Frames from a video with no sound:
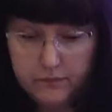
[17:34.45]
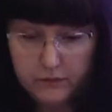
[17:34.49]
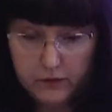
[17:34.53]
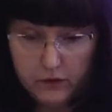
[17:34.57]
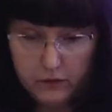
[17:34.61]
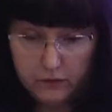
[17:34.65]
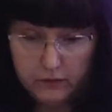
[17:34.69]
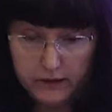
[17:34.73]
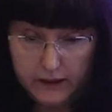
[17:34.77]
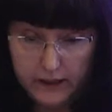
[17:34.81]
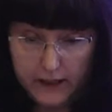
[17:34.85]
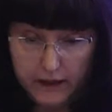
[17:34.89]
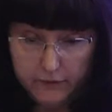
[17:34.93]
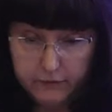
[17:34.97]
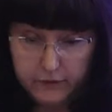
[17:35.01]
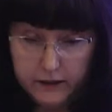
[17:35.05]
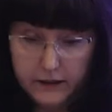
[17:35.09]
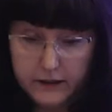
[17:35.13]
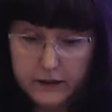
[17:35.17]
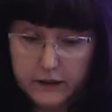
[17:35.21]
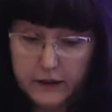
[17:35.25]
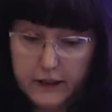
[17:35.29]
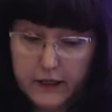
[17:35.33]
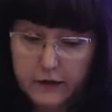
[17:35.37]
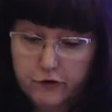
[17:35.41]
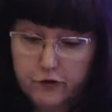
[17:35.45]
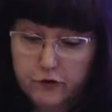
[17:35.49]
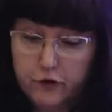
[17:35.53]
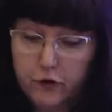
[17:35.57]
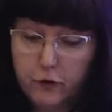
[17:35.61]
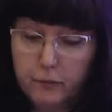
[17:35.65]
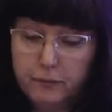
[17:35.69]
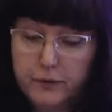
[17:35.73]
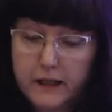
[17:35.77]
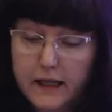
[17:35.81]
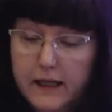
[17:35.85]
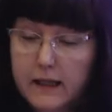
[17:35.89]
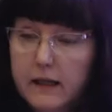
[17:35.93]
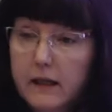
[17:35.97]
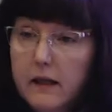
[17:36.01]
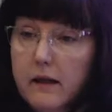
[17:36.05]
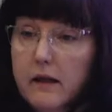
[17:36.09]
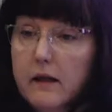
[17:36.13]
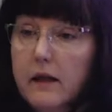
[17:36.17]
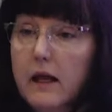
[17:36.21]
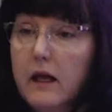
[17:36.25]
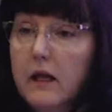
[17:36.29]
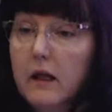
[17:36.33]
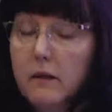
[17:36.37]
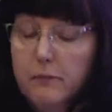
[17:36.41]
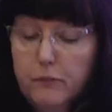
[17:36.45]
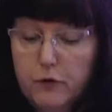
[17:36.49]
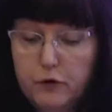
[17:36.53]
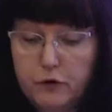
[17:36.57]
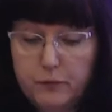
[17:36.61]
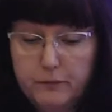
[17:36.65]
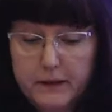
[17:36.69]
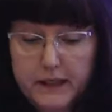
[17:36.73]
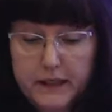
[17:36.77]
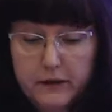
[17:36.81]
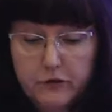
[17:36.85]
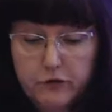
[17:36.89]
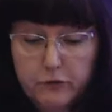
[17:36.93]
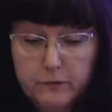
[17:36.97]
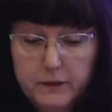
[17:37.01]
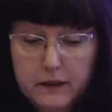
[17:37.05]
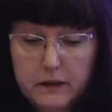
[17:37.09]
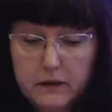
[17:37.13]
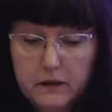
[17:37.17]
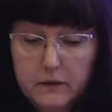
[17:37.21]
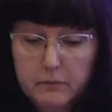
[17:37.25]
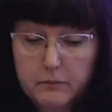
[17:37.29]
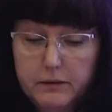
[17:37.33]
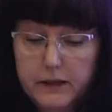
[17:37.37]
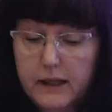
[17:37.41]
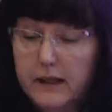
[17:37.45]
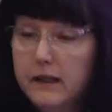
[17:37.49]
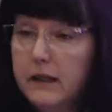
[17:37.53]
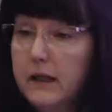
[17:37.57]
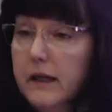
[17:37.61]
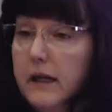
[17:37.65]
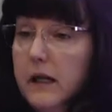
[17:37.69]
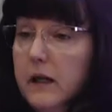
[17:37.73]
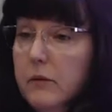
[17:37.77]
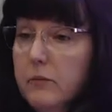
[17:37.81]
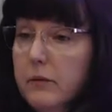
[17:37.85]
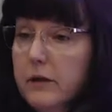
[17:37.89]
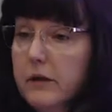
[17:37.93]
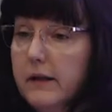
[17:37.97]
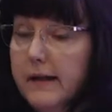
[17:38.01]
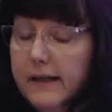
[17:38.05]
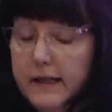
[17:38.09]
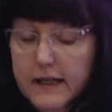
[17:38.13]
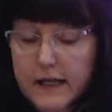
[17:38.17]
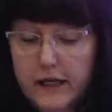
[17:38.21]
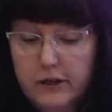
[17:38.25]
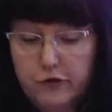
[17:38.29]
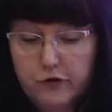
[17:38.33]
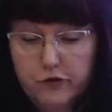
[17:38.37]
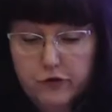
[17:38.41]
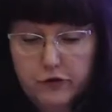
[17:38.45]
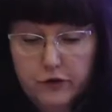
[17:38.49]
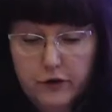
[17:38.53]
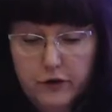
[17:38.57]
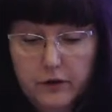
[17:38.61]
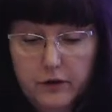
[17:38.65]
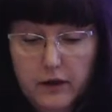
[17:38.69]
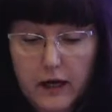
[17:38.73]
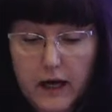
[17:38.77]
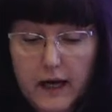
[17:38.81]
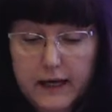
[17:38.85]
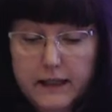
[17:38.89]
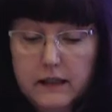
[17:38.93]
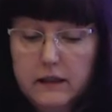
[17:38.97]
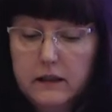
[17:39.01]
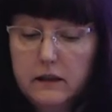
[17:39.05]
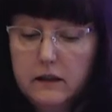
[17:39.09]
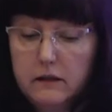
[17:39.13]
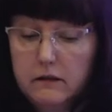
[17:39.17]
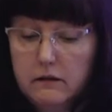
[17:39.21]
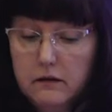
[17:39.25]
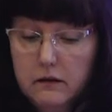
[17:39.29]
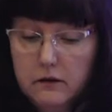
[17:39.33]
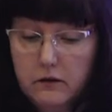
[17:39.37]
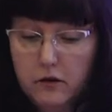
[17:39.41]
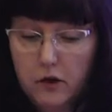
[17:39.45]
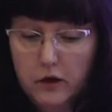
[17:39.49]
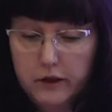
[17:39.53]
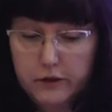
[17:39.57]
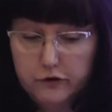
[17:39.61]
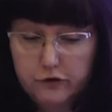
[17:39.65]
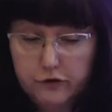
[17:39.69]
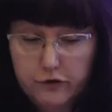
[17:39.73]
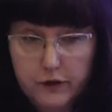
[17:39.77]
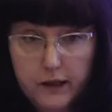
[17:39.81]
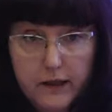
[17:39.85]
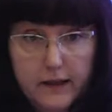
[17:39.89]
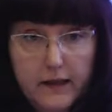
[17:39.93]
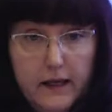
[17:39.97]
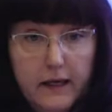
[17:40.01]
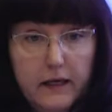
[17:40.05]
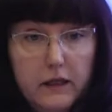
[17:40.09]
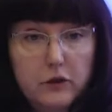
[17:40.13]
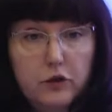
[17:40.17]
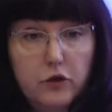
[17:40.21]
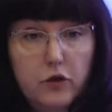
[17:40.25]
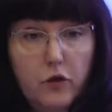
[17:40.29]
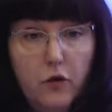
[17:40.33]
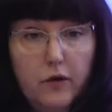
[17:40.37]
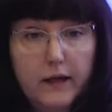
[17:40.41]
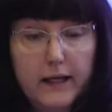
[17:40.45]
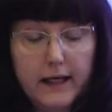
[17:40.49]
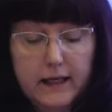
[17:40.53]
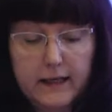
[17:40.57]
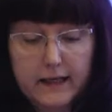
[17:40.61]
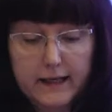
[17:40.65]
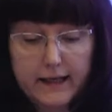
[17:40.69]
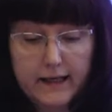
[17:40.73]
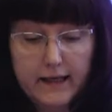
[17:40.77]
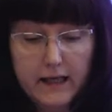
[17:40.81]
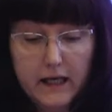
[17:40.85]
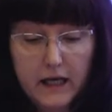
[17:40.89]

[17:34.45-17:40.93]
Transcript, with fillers: So they have international business and export management, business administration, IT technologies, electronics,